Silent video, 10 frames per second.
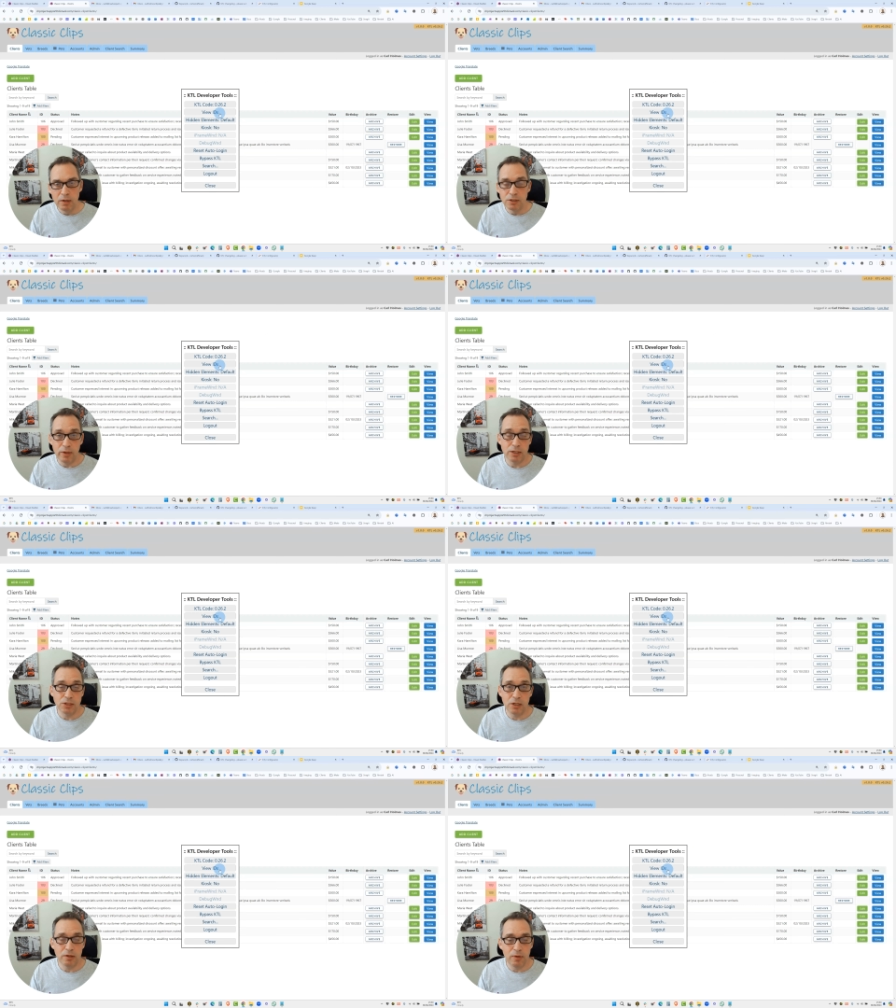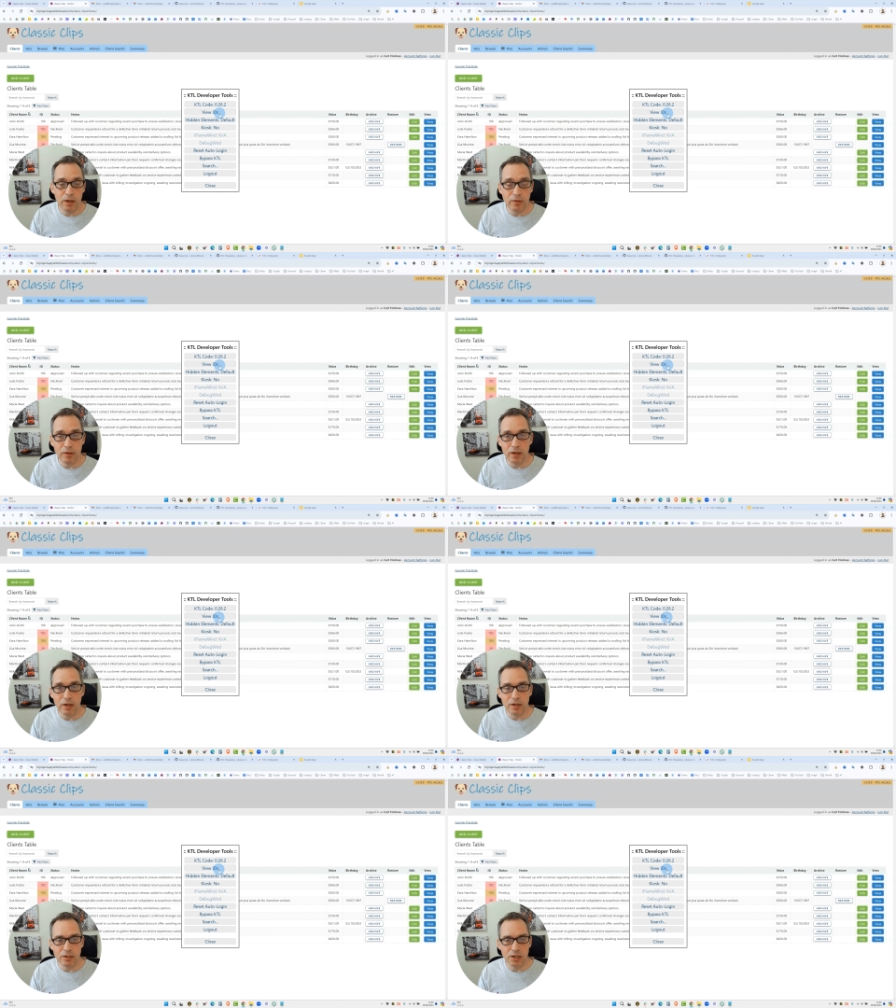So that's it. In
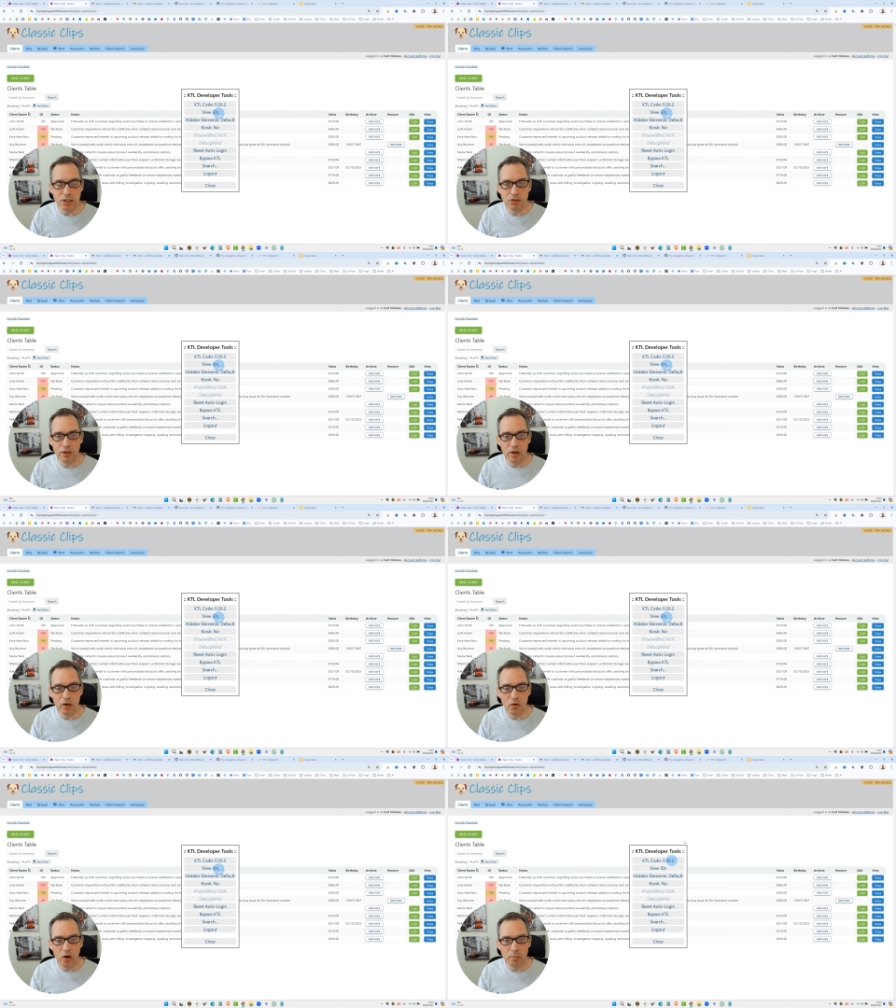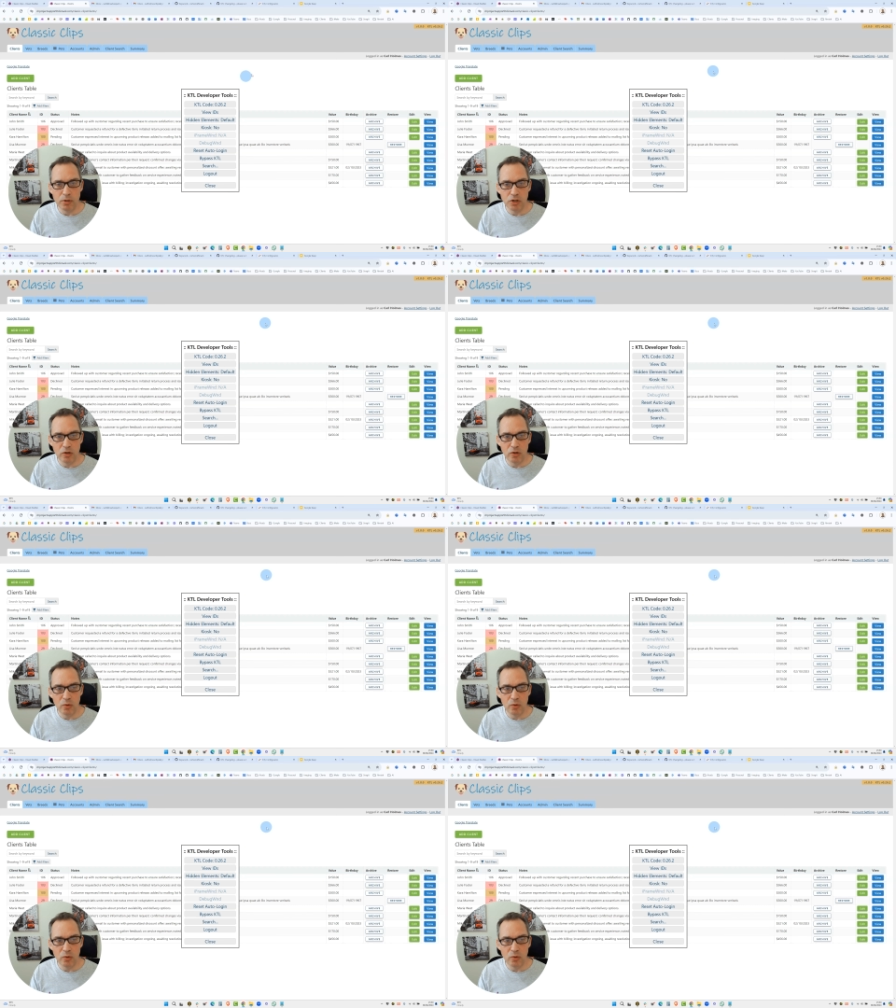the next video, I'll be showing